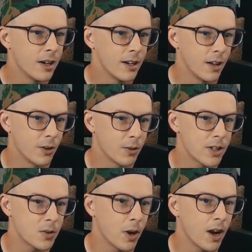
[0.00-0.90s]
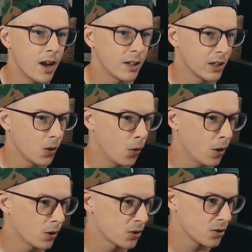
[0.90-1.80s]
Now the reason why I like
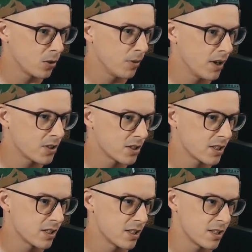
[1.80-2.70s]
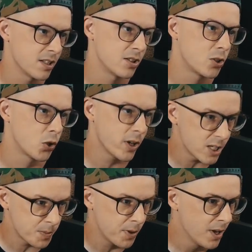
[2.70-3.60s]
Euler so much is because this is
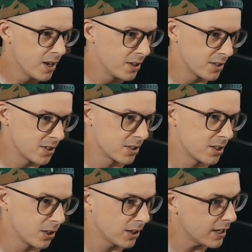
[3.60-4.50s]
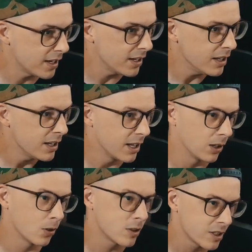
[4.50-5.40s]
crisp, this is clean,
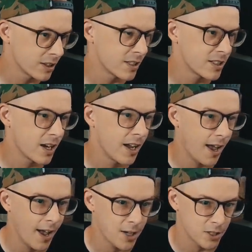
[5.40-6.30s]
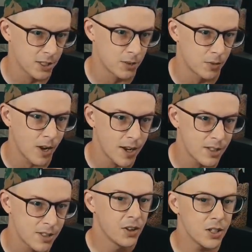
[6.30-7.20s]
it looks like this guy actually
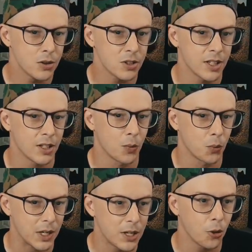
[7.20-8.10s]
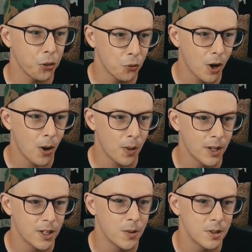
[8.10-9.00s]
writes. This looks like a real
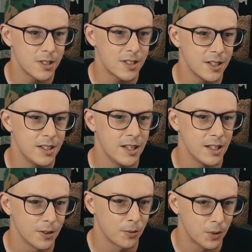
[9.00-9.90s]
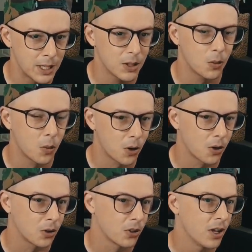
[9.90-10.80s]
throwy you would see in the real
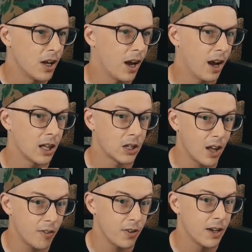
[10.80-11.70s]
world. I love it.